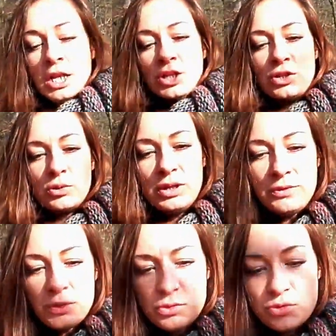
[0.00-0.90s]
So
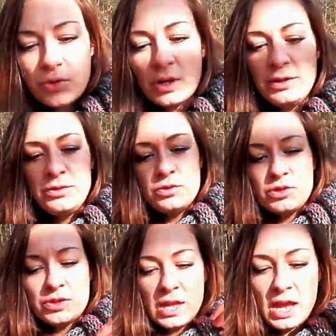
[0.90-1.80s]
if you
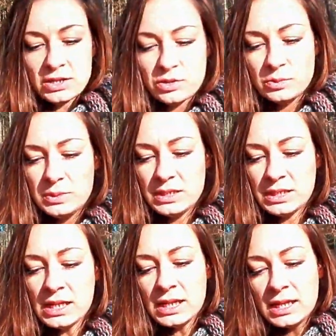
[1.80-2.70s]
start to be